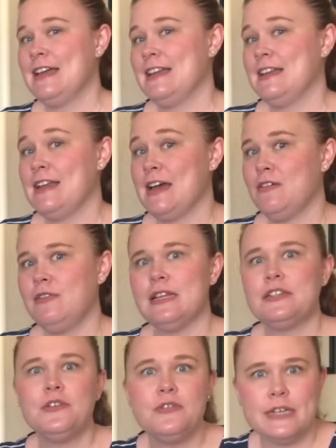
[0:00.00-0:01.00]
Now
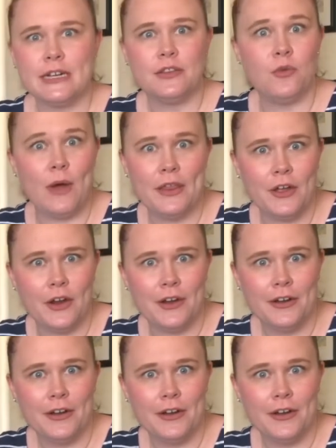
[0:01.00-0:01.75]
let's go check the weather.